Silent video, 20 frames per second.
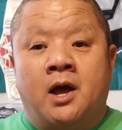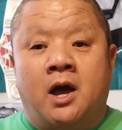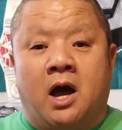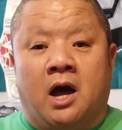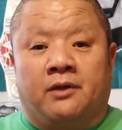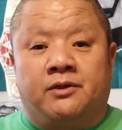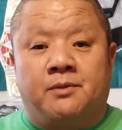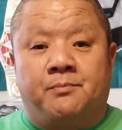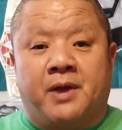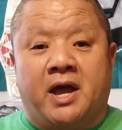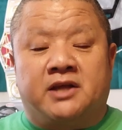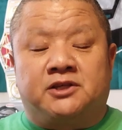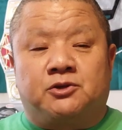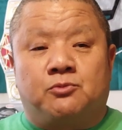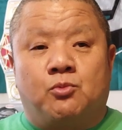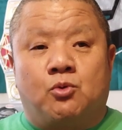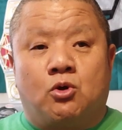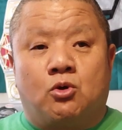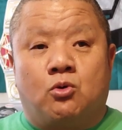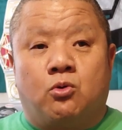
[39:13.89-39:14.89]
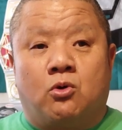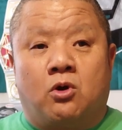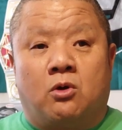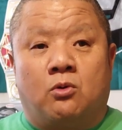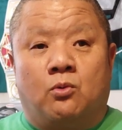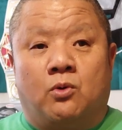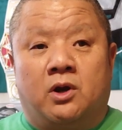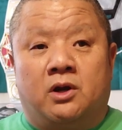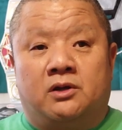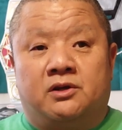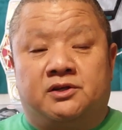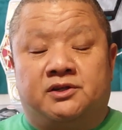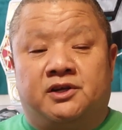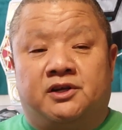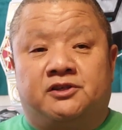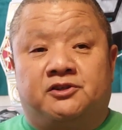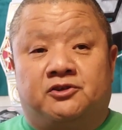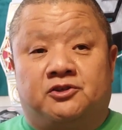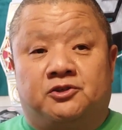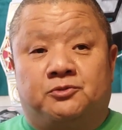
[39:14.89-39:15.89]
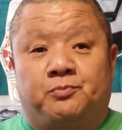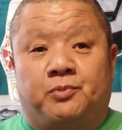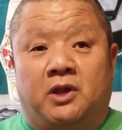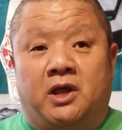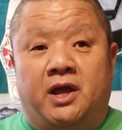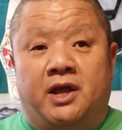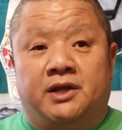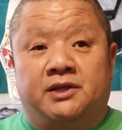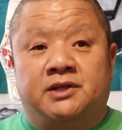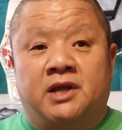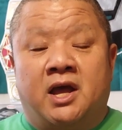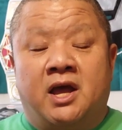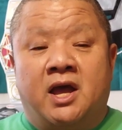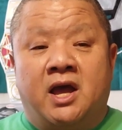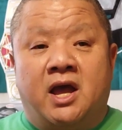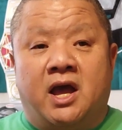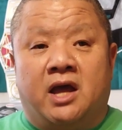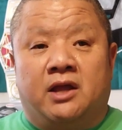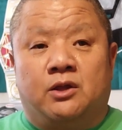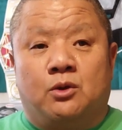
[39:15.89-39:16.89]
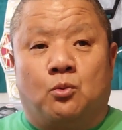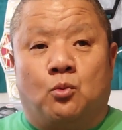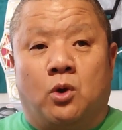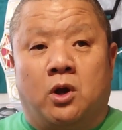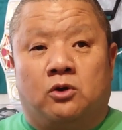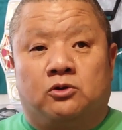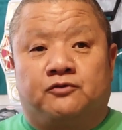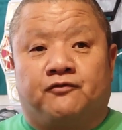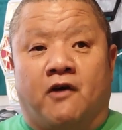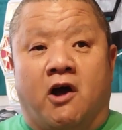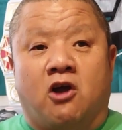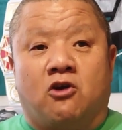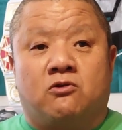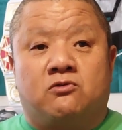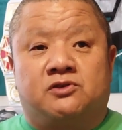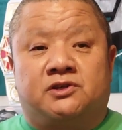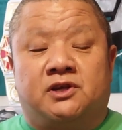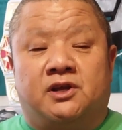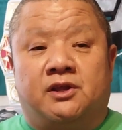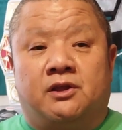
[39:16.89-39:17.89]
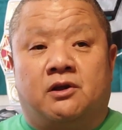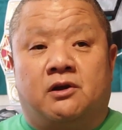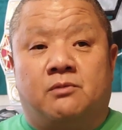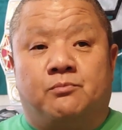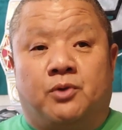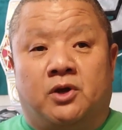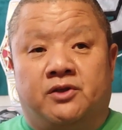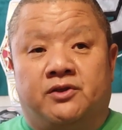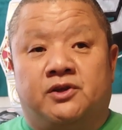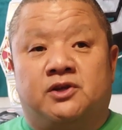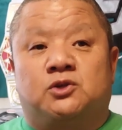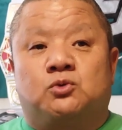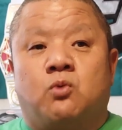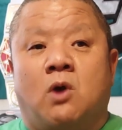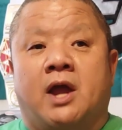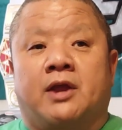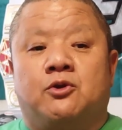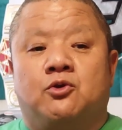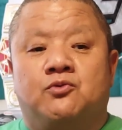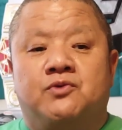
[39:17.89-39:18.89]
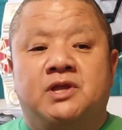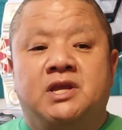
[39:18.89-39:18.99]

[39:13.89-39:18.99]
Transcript: on the basketball court where the Sixers plays at the Wells Fargo Center. But this one, you